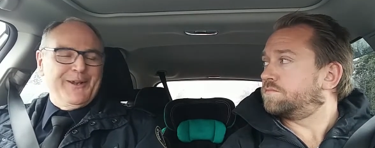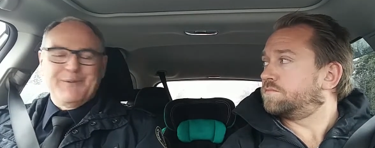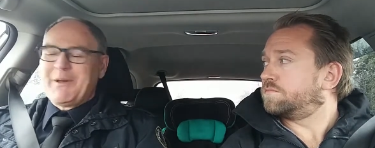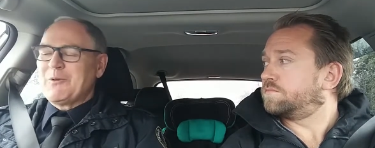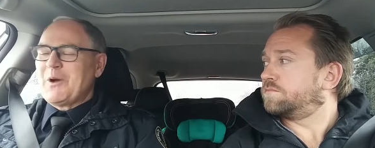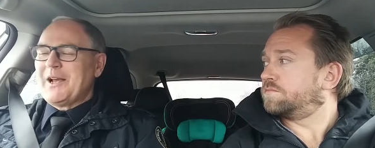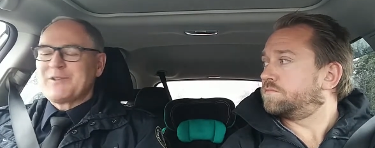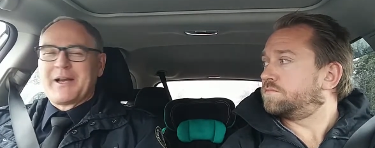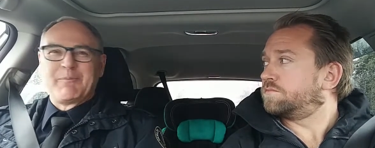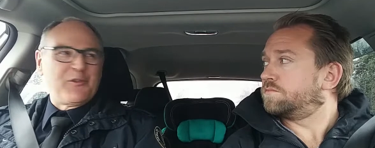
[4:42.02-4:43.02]
Speaker 1: In many
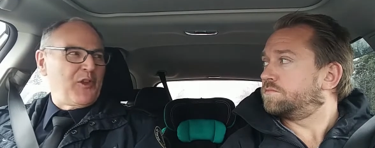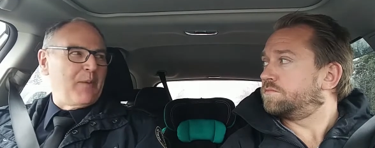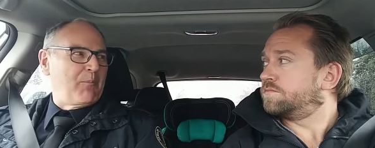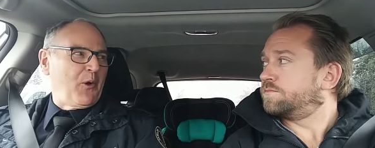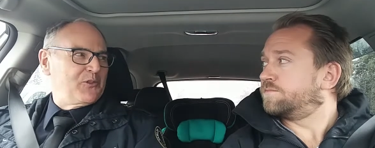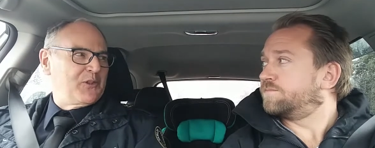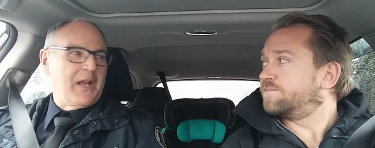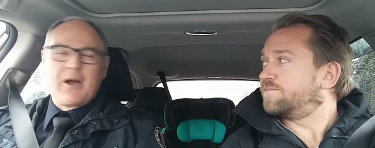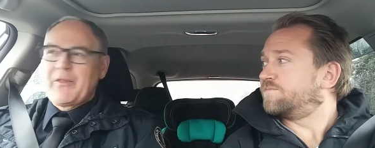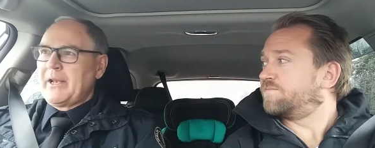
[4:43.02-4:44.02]
ways, I am the same person
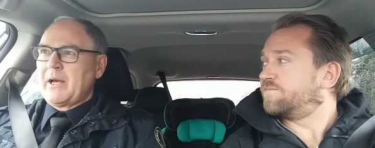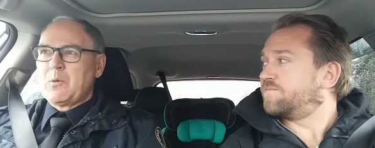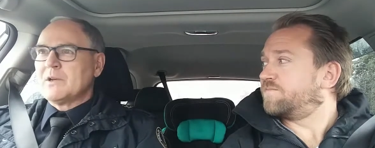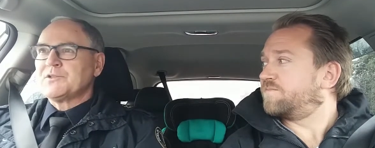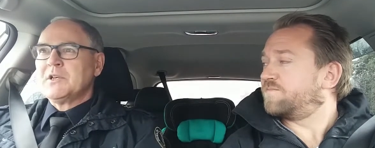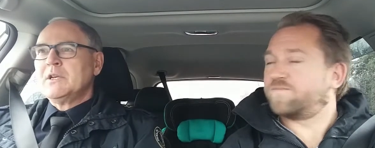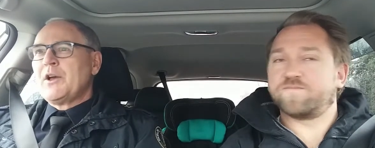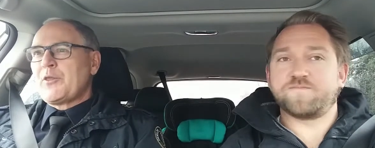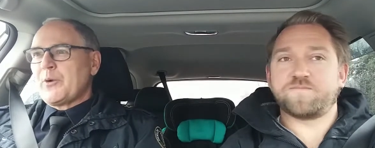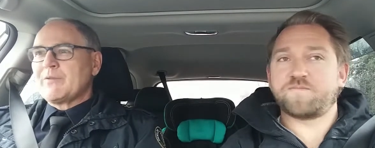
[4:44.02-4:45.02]
now than I was
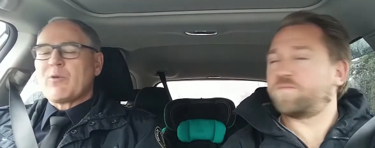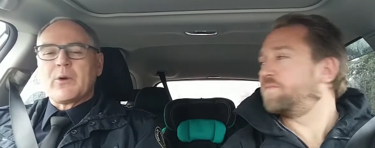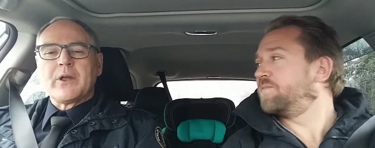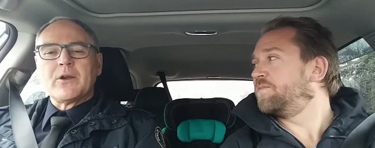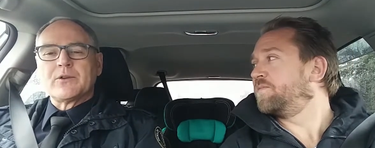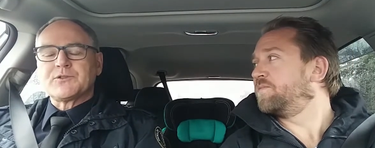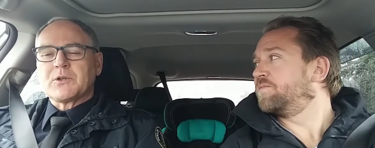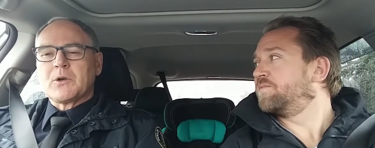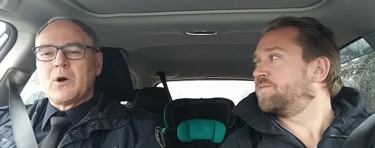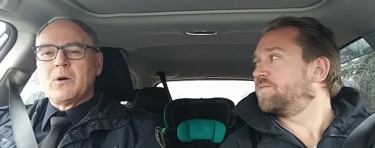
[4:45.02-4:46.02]
34 years
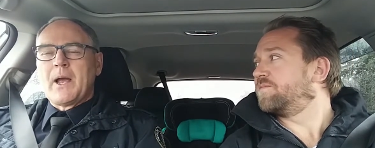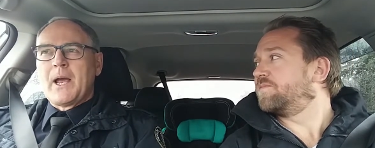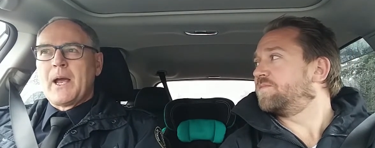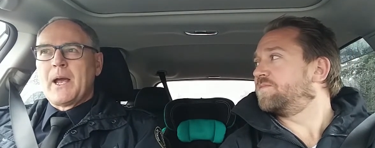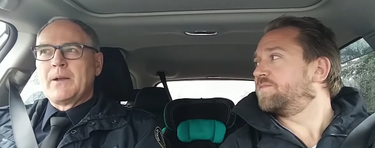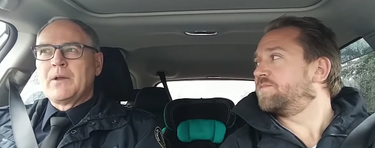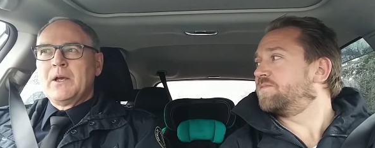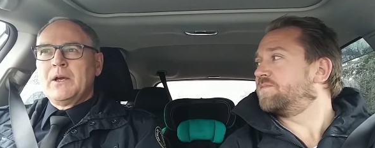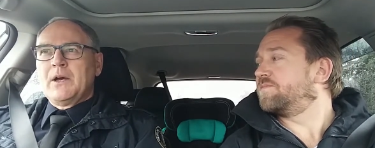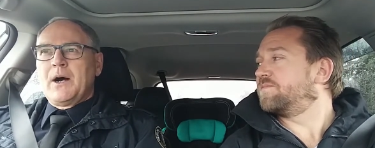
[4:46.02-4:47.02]
ago, and
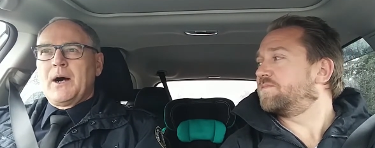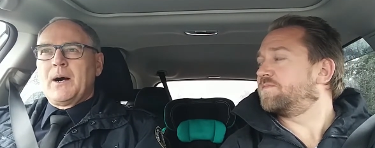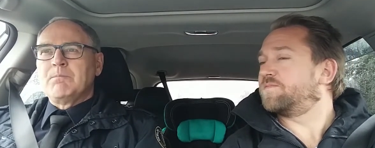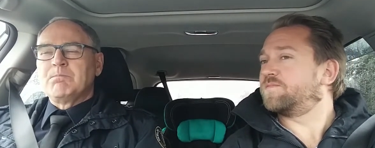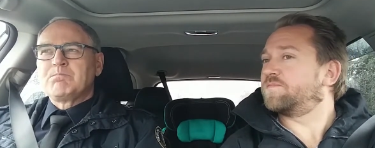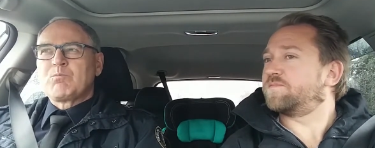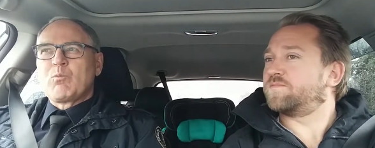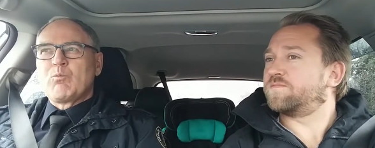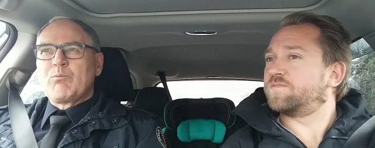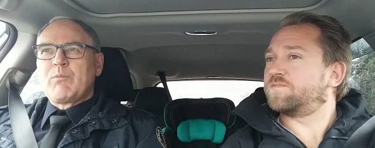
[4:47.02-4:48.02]
um,
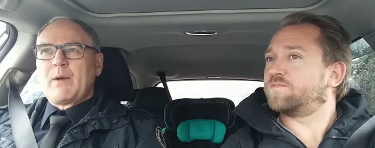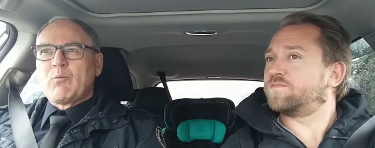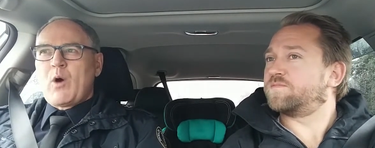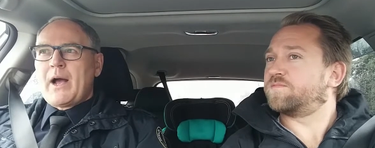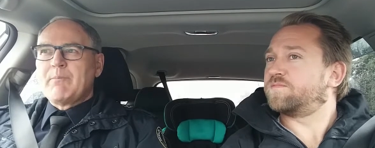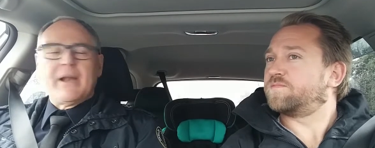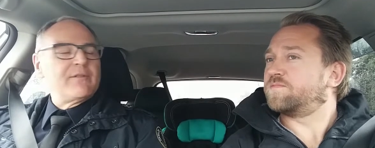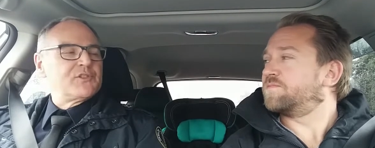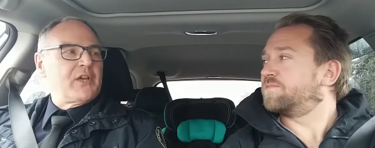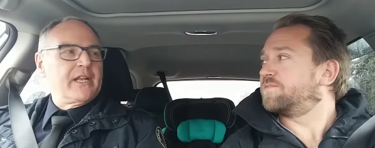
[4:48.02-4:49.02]
why many
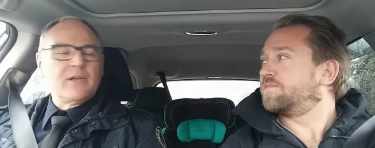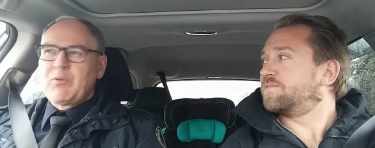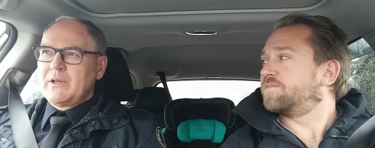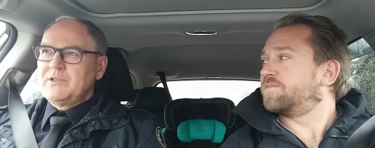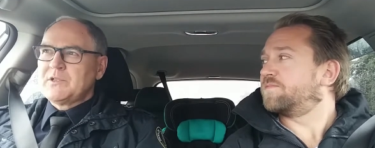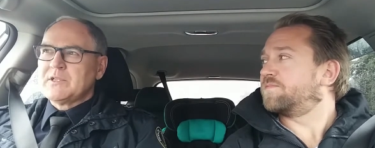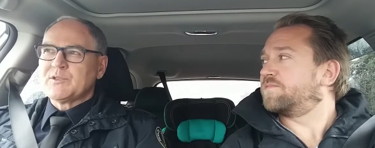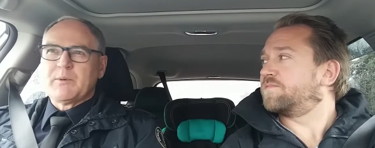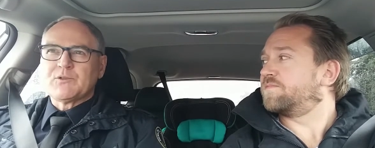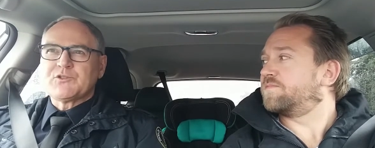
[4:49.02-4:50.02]
of us get into policing
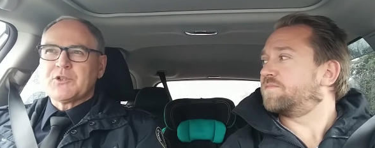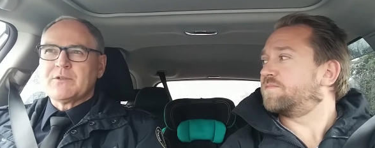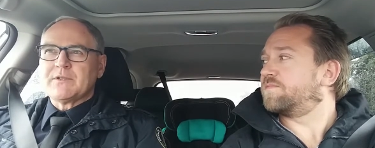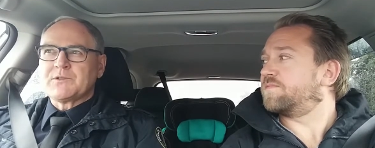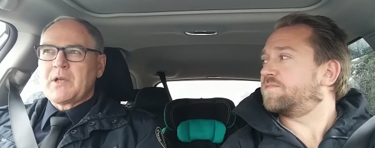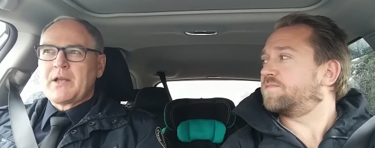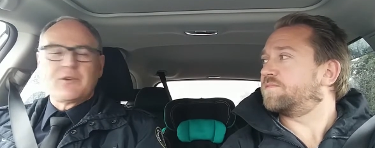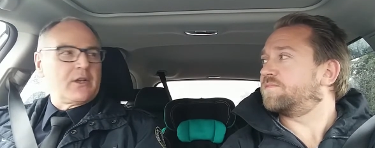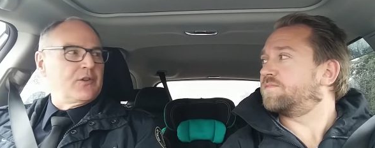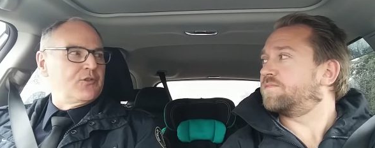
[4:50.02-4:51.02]
is about service,
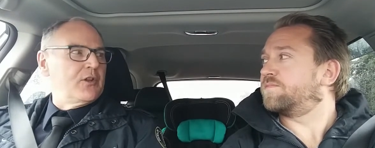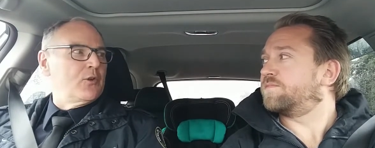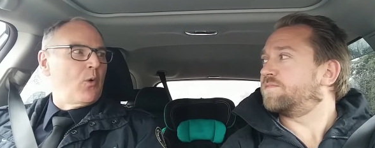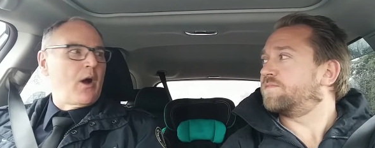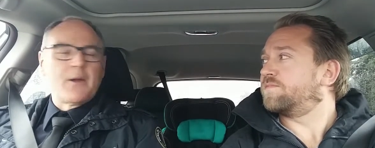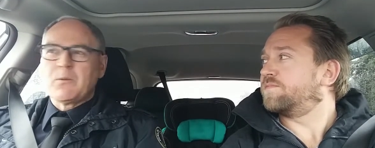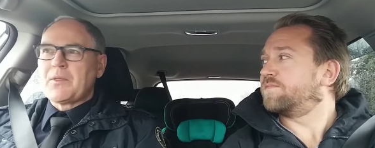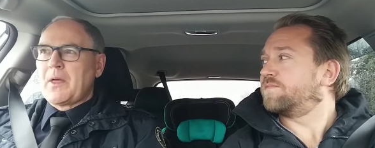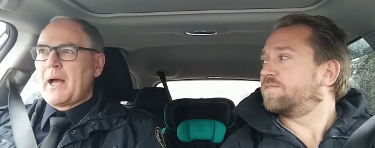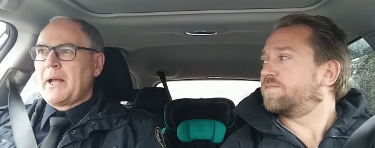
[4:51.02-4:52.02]
and to continue on
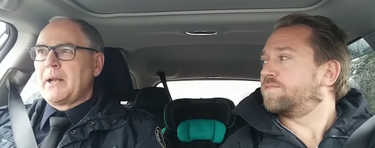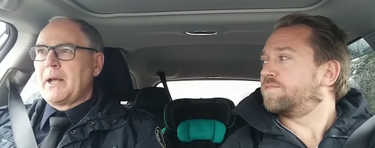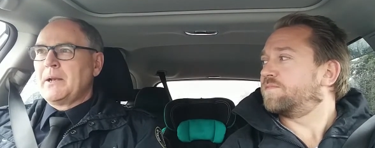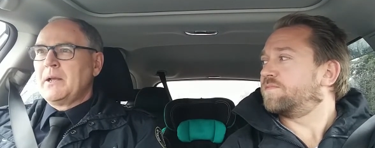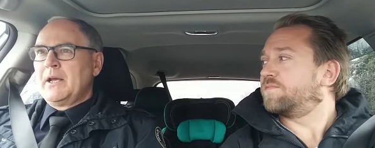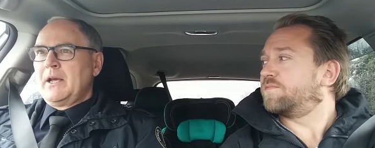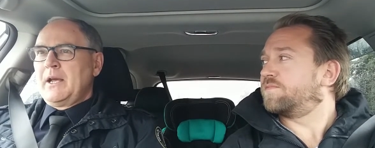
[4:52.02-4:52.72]
with that, and